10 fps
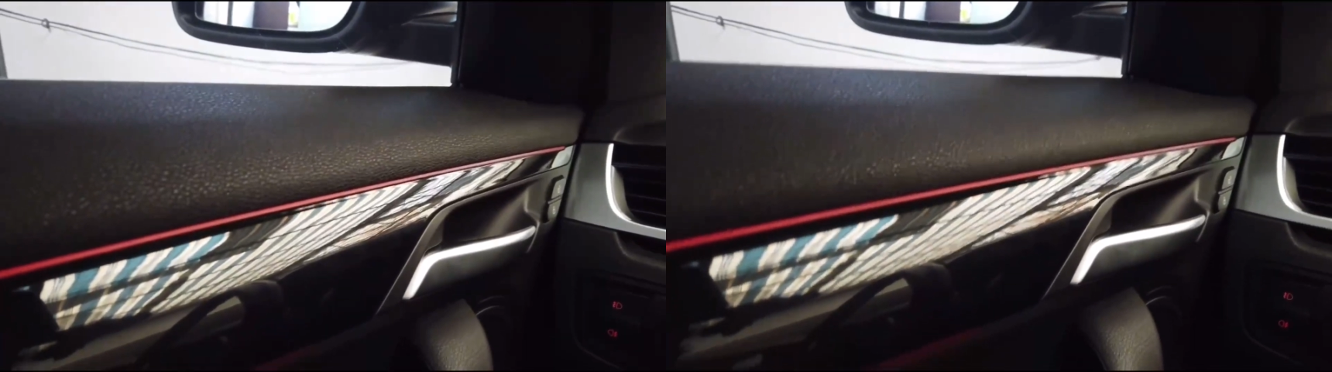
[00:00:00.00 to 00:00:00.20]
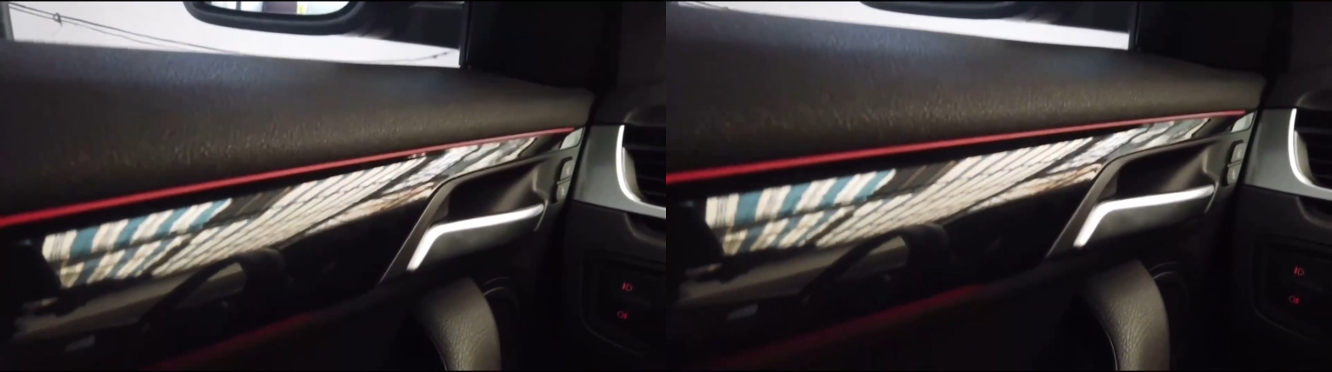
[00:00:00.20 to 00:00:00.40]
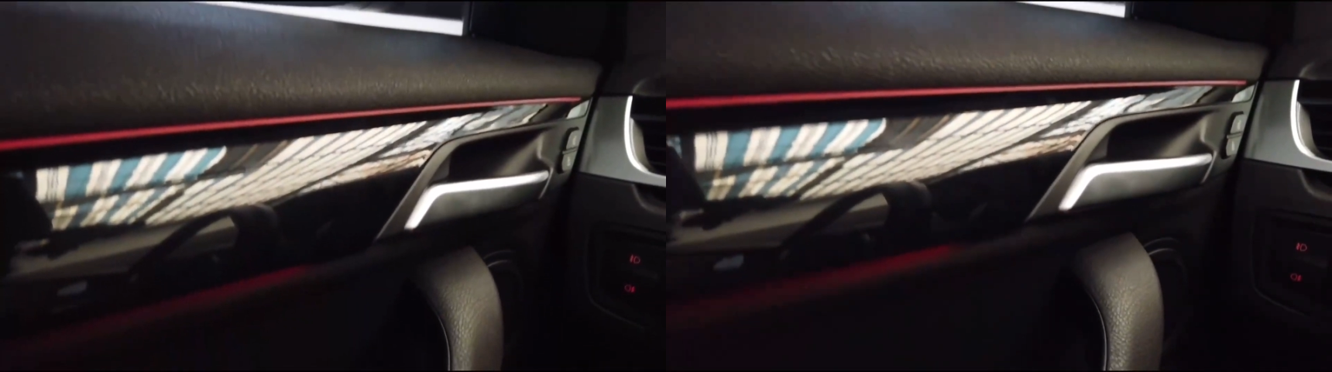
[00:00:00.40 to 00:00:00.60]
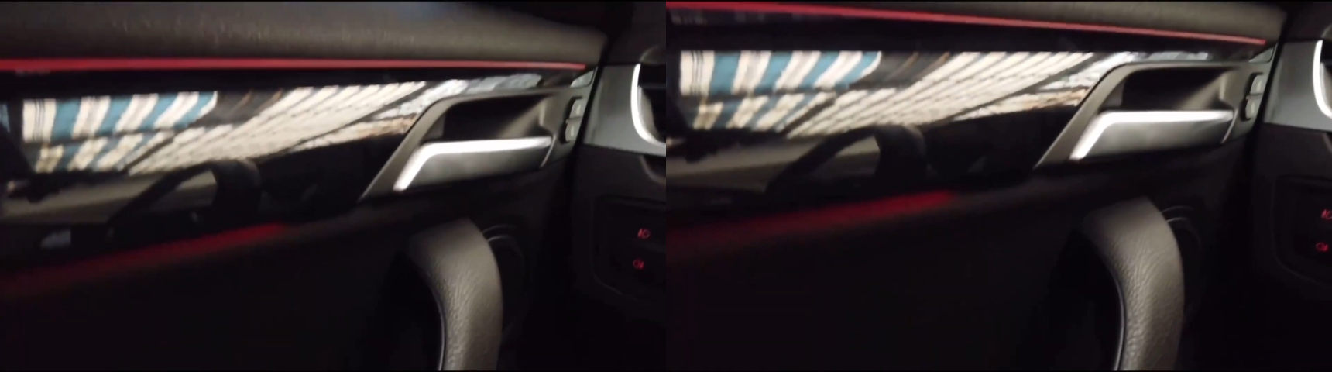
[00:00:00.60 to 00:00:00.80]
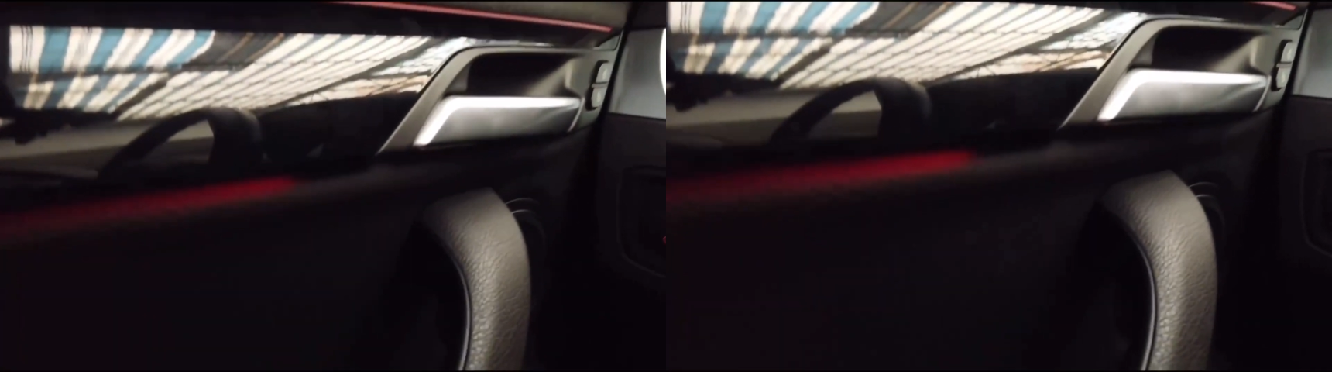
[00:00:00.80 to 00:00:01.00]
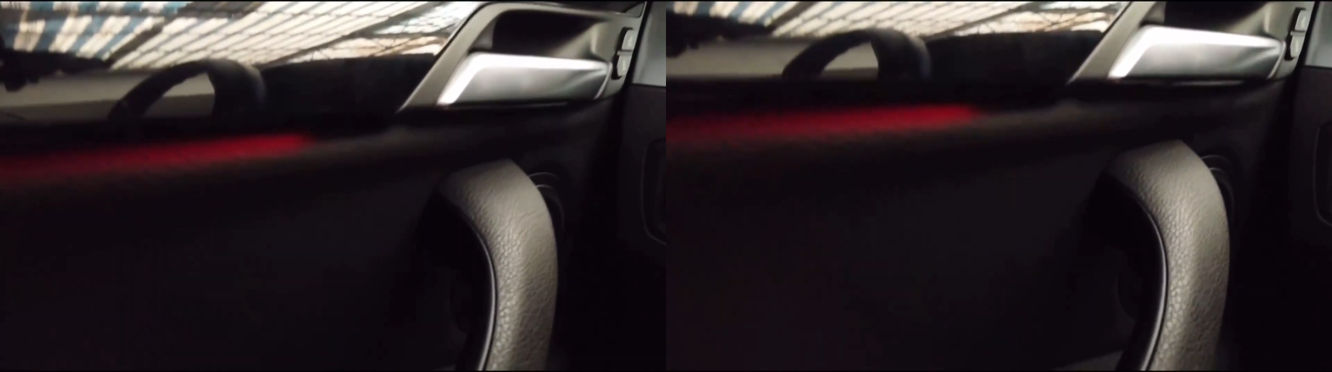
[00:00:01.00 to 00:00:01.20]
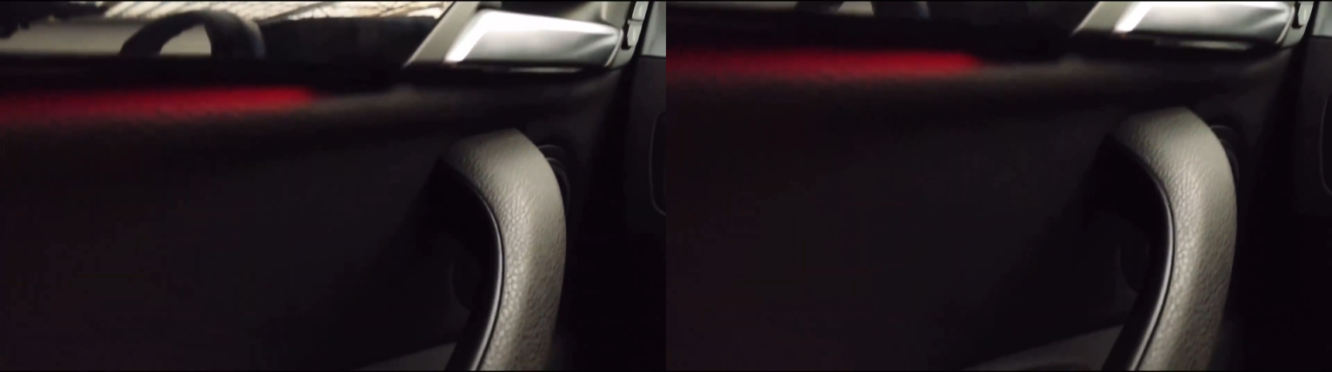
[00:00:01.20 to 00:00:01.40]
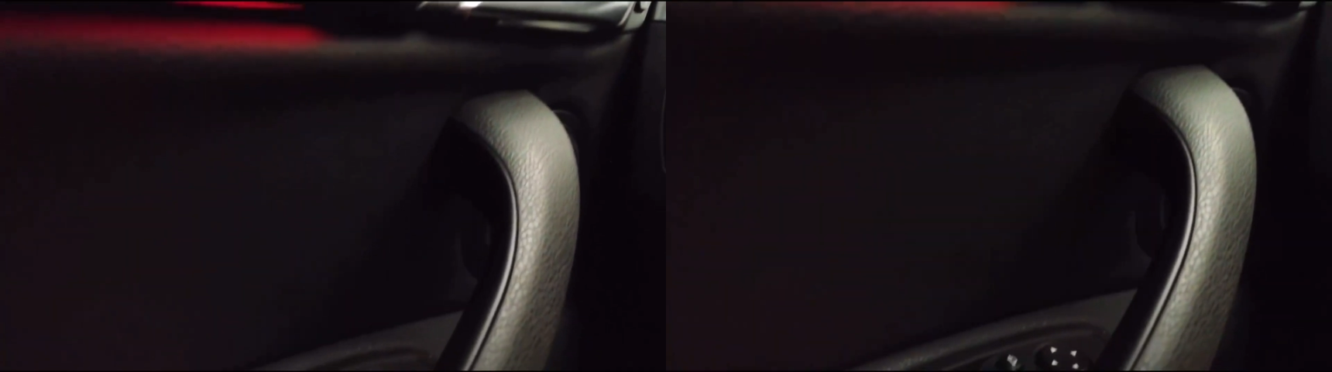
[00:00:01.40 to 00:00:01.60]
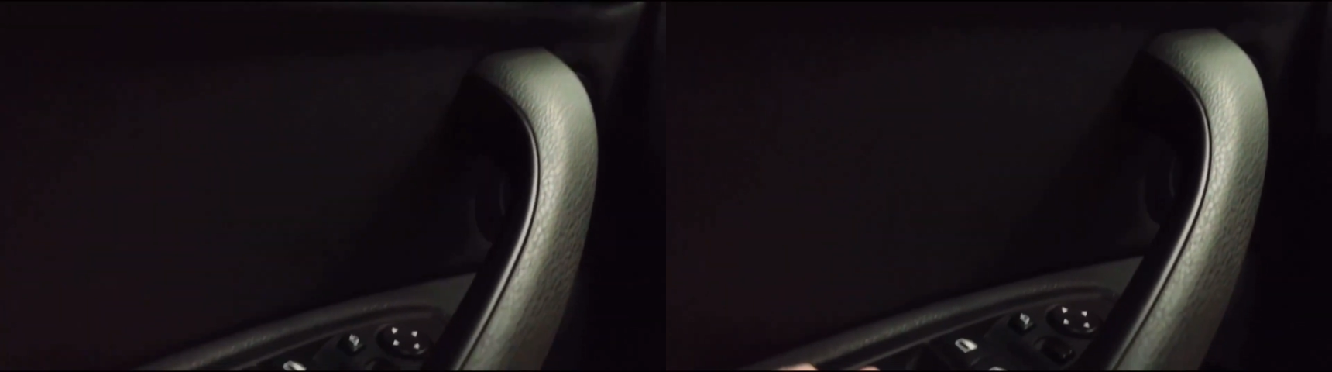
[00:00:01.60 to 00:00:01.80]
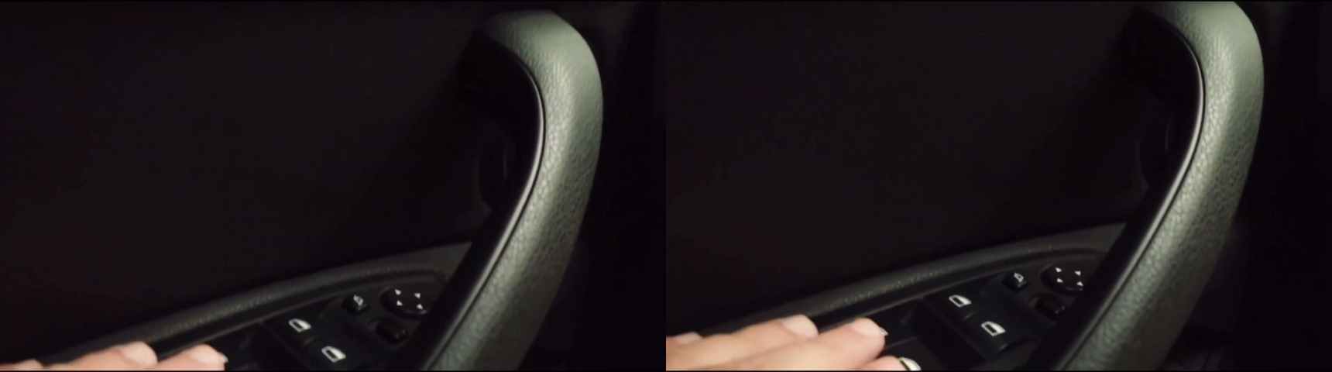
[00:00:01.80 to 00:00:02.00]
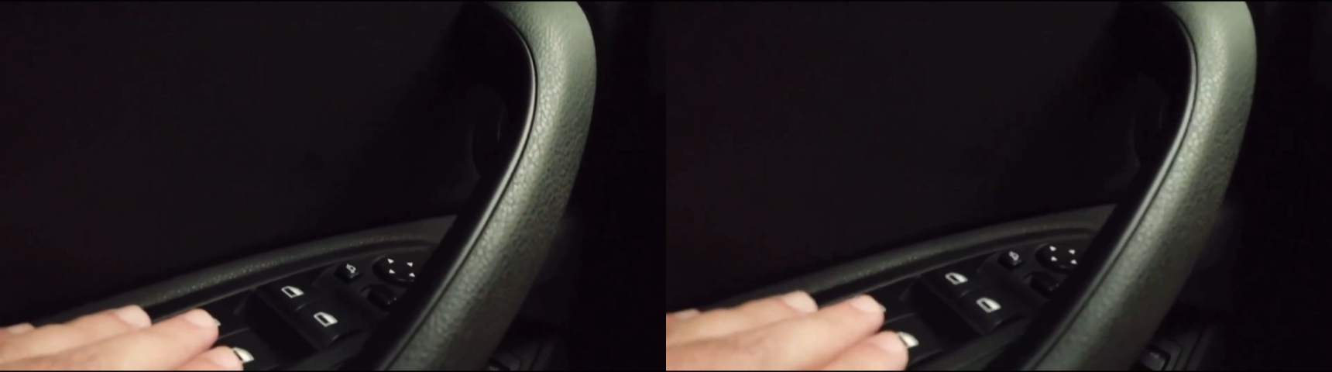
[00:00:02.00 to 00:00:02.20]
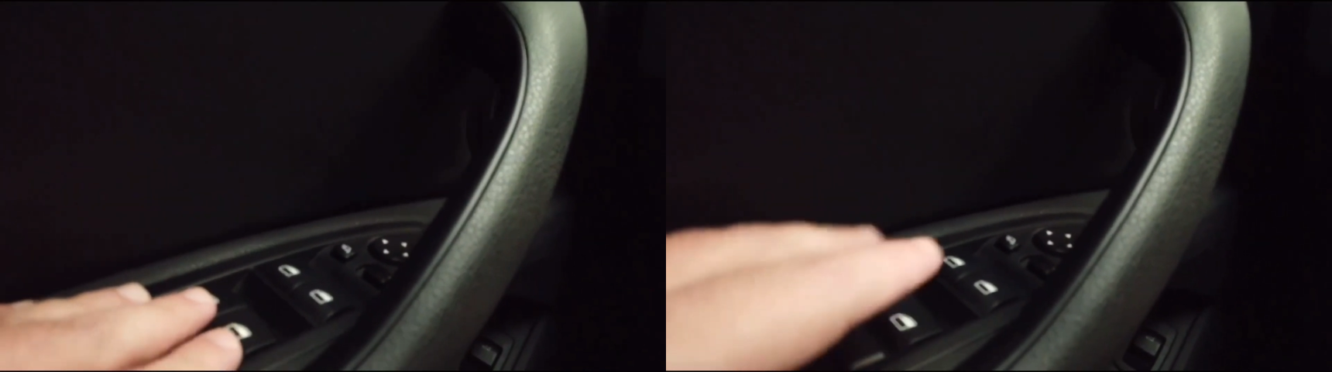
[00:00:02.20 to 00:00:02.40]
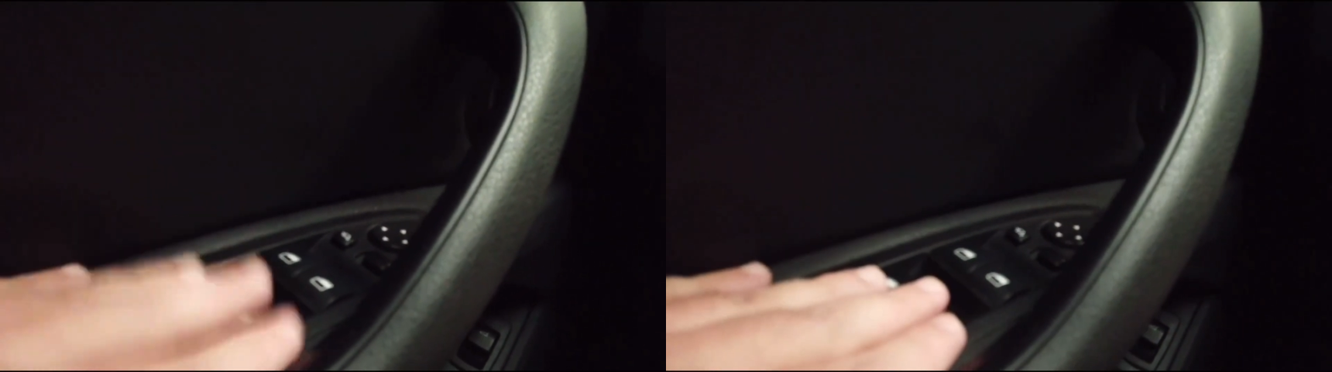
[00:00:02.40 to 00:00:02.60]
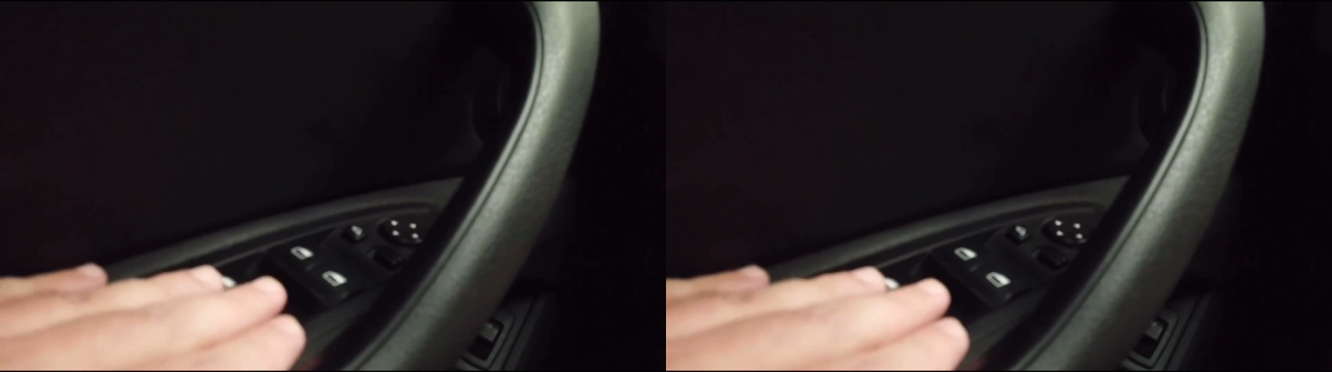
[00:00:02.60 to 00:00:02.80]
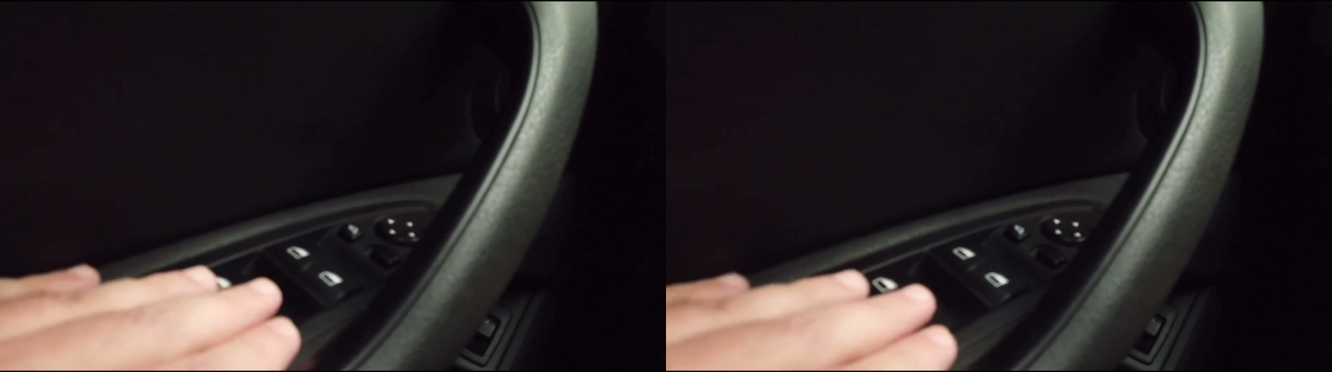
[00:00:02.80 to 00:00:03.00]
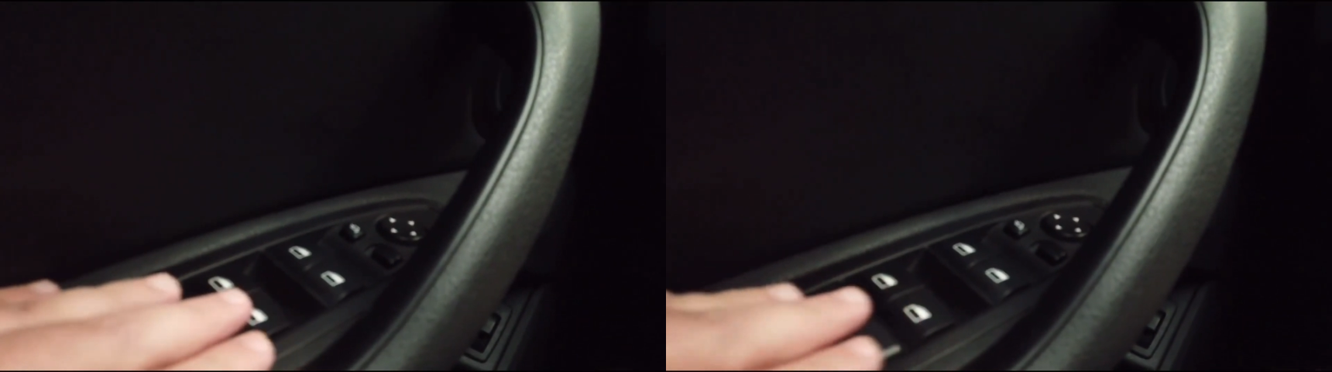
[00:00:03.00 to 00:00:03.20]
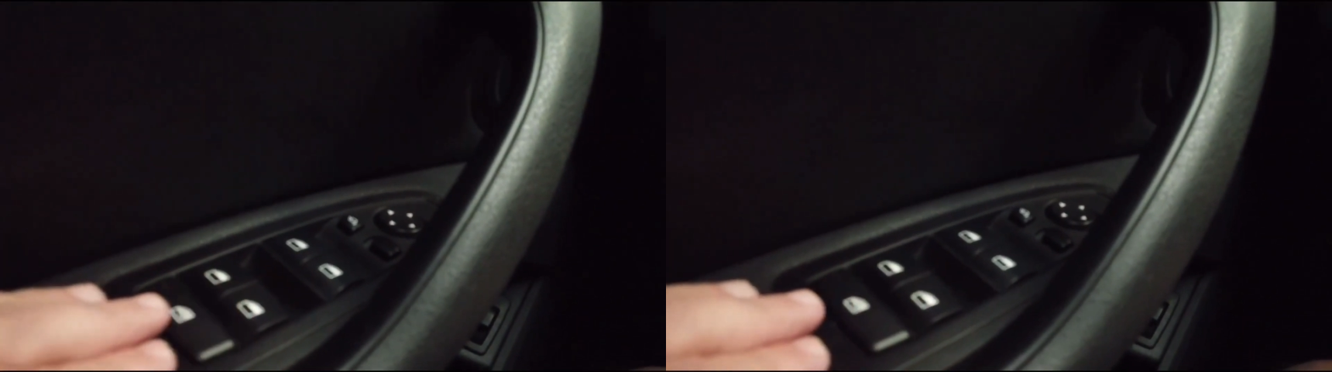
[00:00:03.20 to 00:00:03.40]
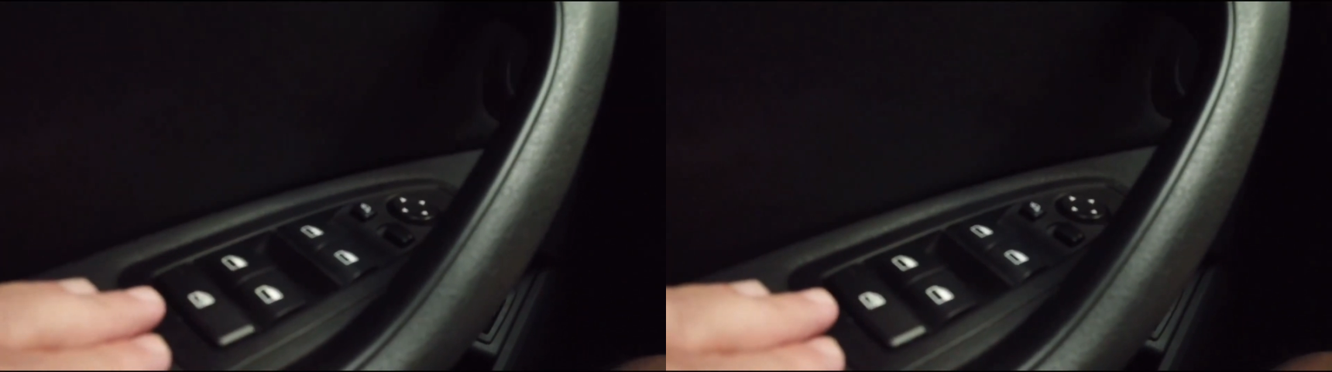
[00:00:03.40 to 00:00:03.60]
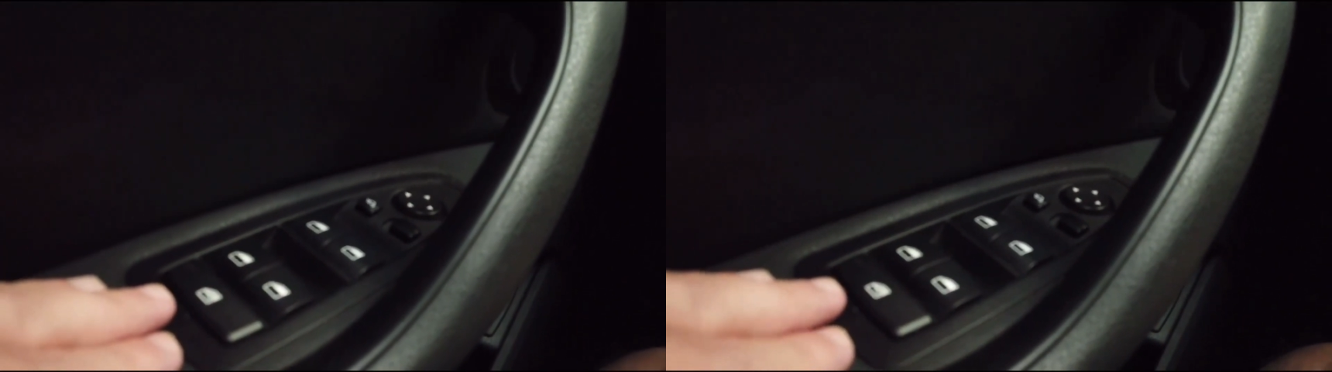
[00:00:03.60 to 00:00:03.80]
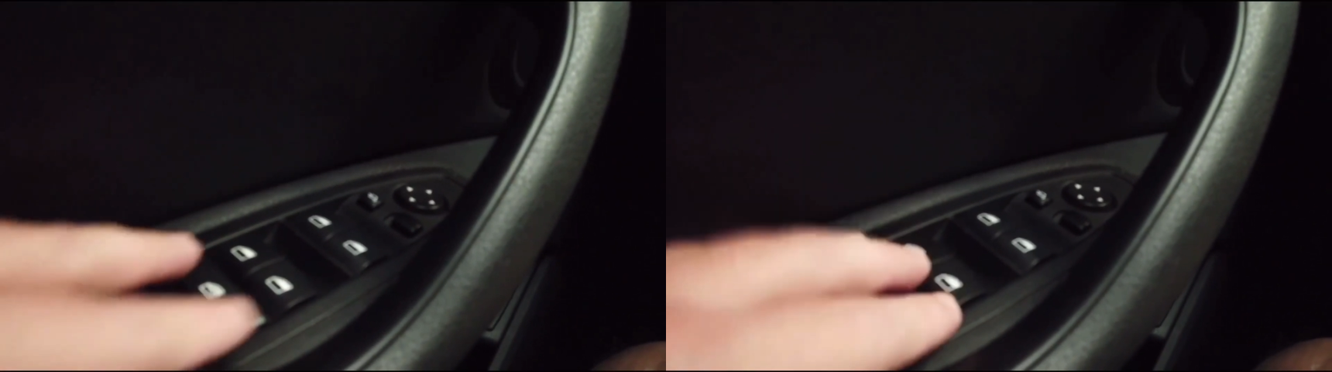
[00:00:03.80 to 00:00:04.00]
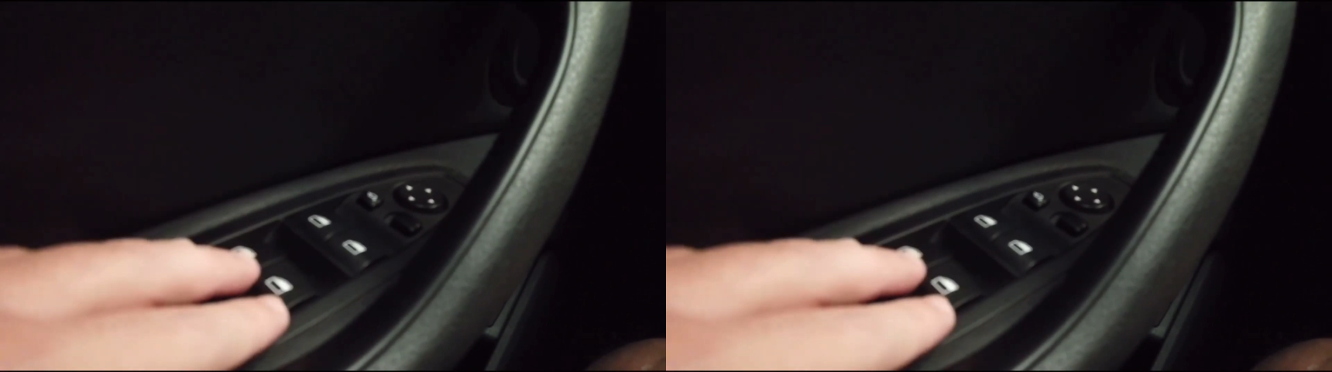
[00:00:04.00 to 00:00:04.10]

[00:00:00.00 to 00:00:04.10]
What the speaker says: [unreadable: no face in view]